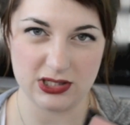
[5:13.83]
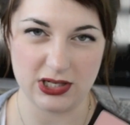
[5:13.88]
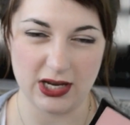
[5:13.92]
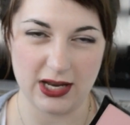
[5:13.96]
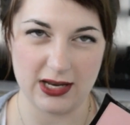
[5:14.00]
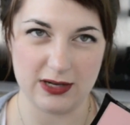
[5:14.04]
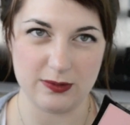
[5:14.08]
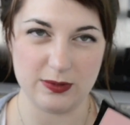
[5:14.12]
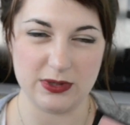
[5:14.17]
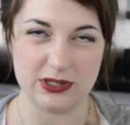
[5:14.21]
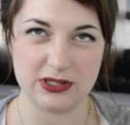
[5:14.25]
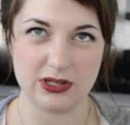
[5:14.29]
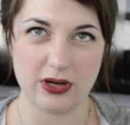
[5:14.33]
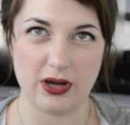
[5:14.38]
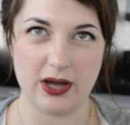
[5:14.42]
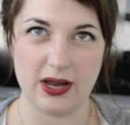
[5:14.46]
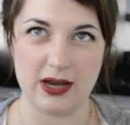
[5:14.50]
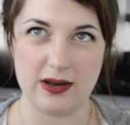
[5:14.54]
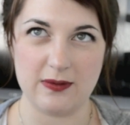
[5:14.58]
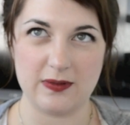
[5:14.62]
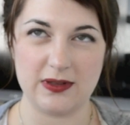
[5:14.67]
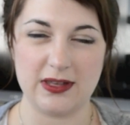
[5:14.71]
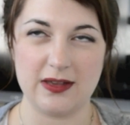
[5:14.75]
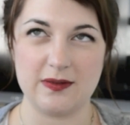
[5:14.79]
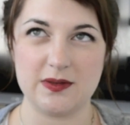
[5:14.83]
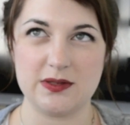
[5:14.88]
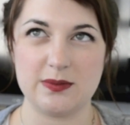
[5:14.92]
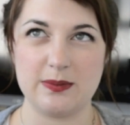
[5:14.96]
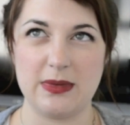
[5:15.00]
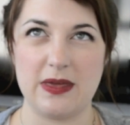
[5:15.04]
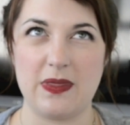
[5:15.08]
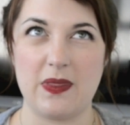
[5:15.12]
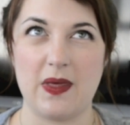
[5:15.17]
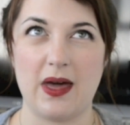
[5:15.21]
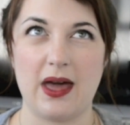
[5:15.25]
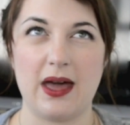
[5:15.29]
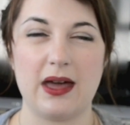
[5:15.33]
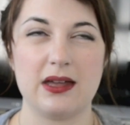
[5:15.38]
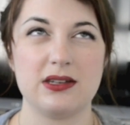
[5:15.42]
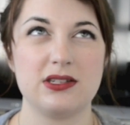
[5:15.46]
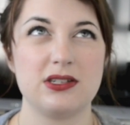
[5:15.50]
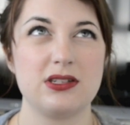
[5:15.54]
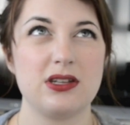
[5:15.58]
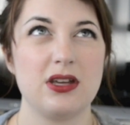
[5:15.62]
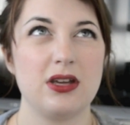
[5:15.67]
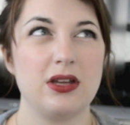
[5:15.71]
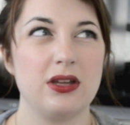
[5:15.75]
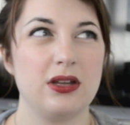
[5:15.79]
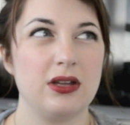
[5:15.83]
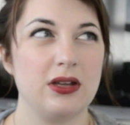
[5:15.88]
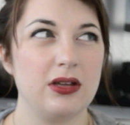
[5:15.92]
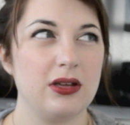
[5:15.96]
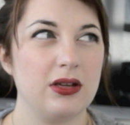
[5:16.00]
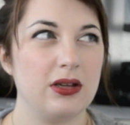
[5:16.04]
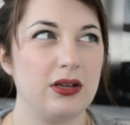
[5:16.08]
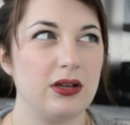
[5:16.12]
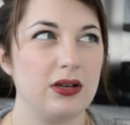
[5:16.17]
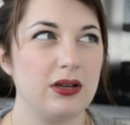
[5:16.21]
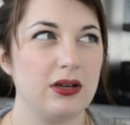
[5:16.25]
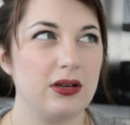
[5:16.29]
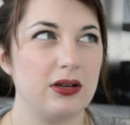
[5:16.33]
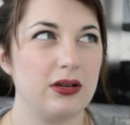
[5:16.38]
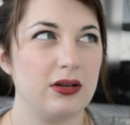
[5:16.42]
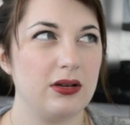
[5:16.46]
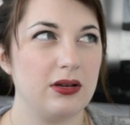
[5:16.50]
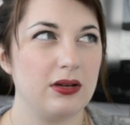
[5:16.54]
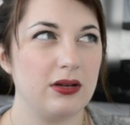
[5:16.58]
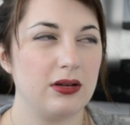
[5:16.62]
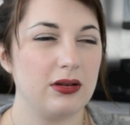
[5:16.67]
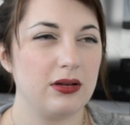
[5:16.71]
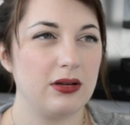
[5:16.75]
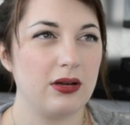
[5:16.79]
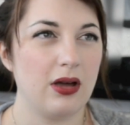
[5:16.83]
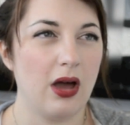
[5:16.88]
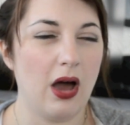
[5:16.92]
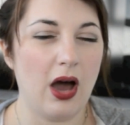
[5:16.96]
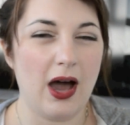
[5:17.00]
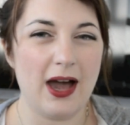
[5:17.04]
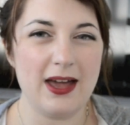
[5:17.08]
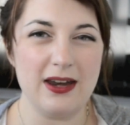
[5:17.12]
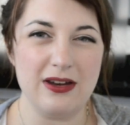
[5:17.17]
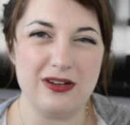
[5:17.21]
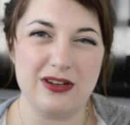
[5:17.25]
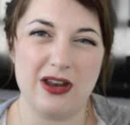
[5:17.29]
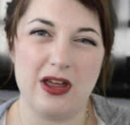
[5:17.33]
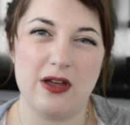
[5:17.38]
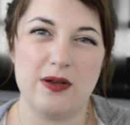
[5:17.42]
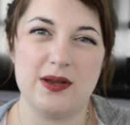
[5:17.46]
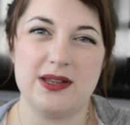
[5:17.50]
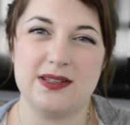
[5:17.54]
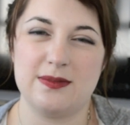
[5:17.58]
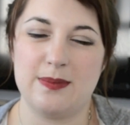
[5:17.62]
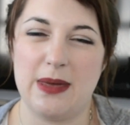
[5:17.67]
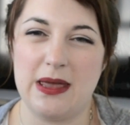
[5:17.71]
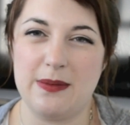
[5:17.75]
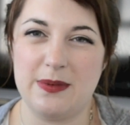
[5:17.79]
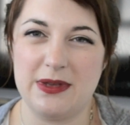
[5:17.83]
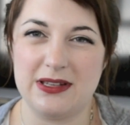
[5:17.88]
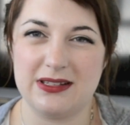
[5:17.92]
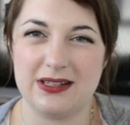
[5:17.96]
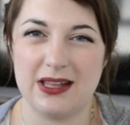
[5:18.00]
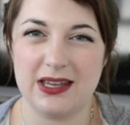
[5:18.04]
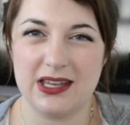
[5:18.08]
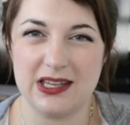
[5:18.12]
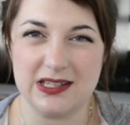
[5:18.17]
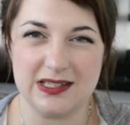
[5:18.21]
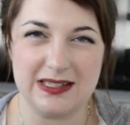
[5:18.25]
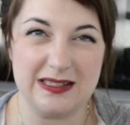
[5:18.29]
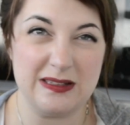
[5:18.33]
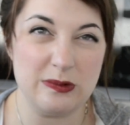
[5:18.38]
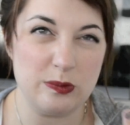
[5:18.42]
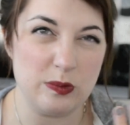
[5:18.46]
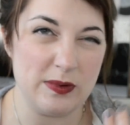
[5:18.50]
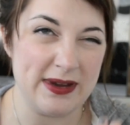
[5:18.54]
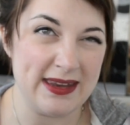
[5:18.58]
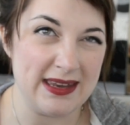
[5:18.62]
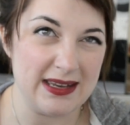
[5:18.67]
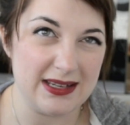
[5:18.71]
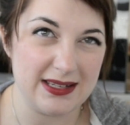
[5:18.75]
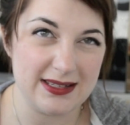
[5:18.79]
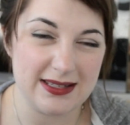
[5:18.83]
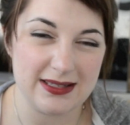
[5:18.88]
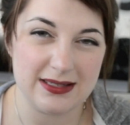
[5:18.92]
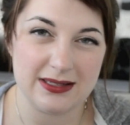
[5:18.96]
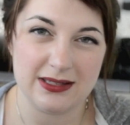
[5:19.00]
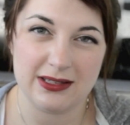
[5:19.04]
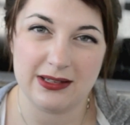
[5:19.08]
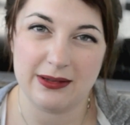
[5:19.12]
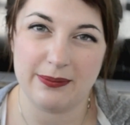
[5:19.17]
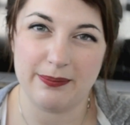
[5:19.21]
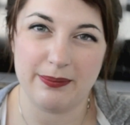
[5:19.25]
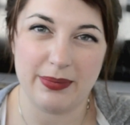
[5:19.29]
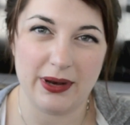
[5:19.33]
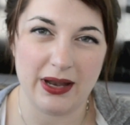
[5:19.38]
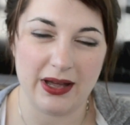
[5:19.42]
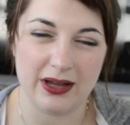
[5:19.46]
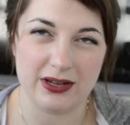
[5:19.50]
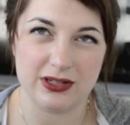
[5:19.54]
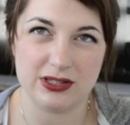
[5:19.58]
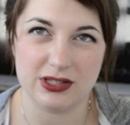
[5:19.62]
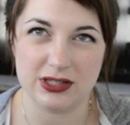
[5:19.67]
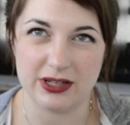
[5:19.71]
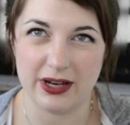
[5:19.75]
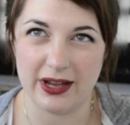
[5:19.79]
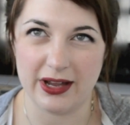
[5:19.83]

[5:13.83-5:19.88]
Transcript: shade which kind of gives me that, I don't know, maybe it's like a sweet blush,